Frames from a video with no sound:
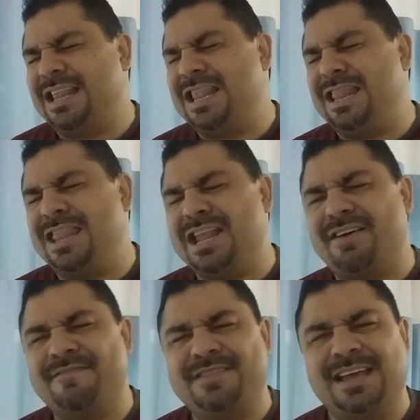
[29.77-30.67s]

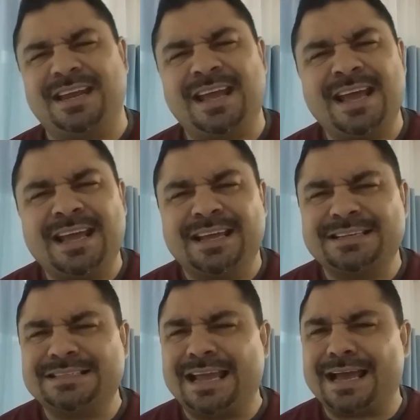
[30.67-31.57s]
Loved it.
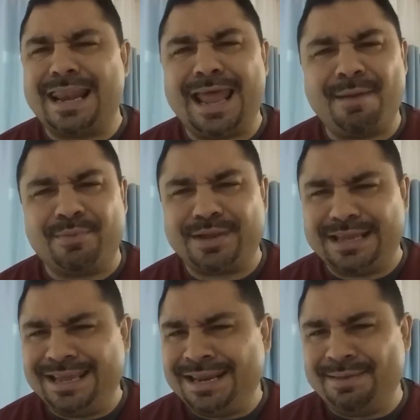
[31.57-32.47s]
It's like a
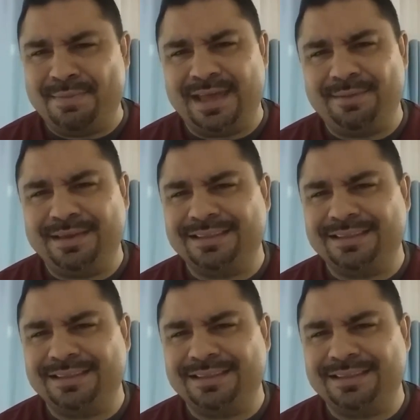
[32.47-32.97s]
Lamborghini, baby.